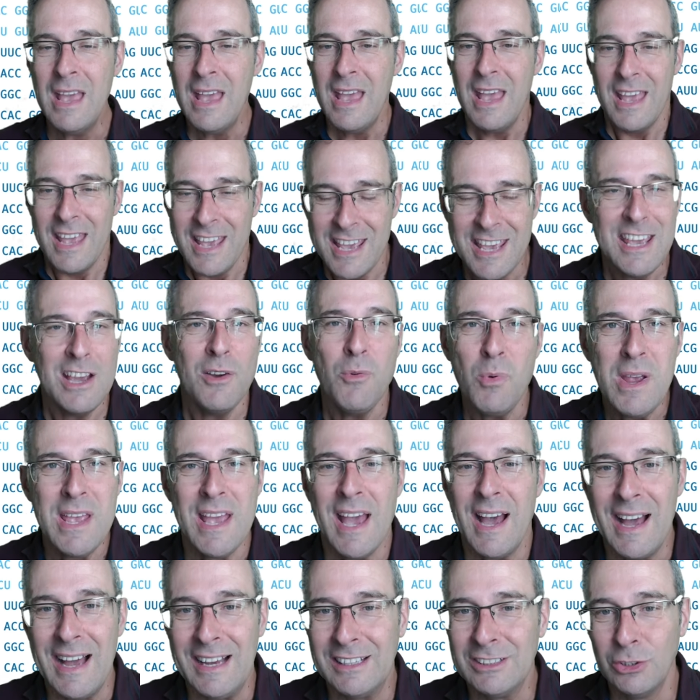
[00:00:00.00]
Here we
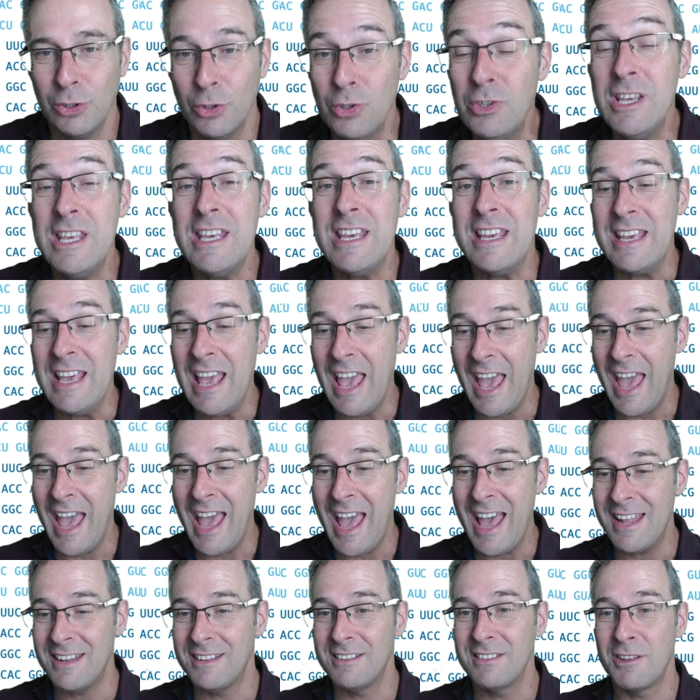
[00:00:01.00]
are looking
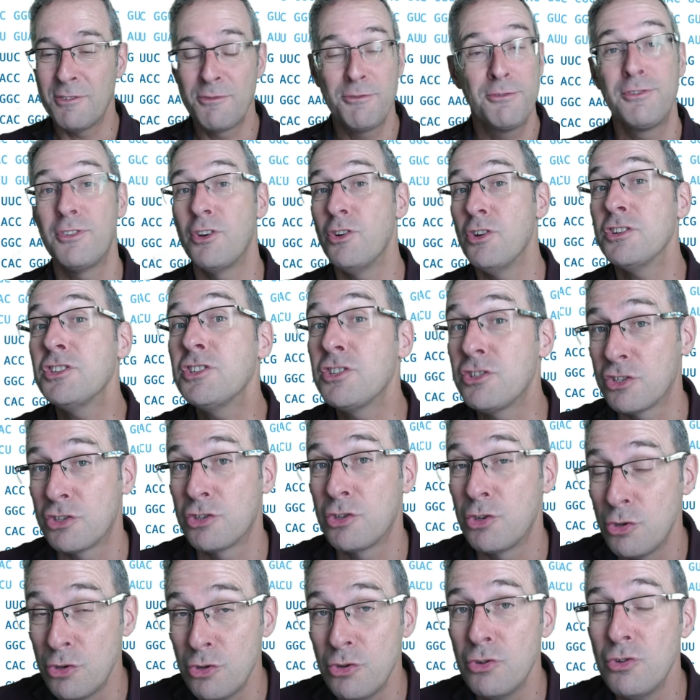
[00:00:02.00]
at the first
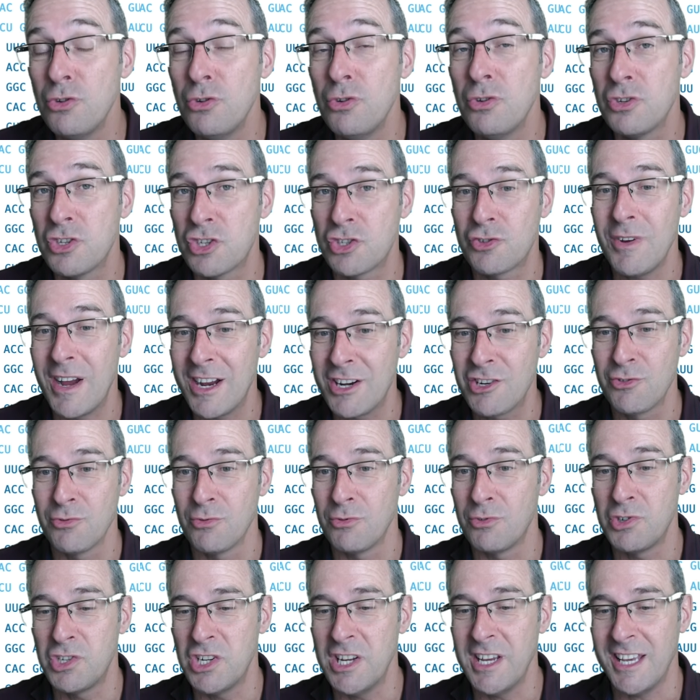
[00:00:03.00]
two
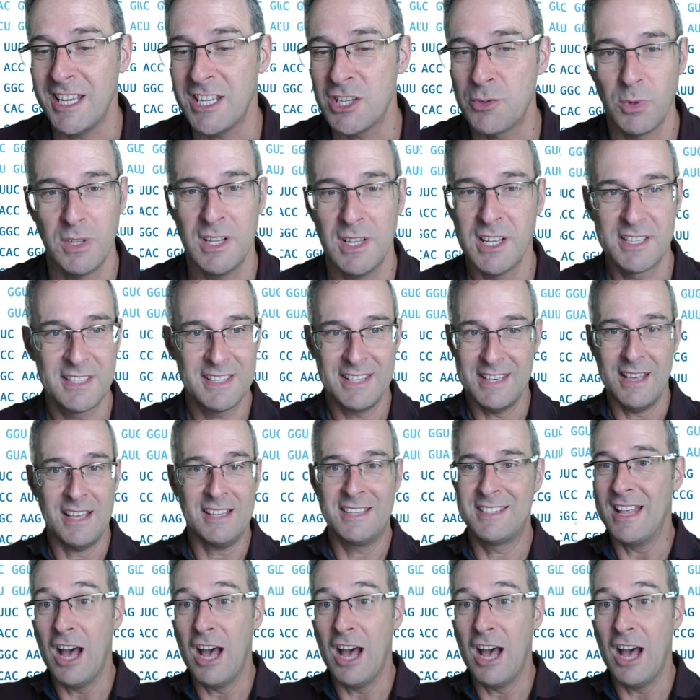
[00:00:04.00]
structural genes. Well, it's the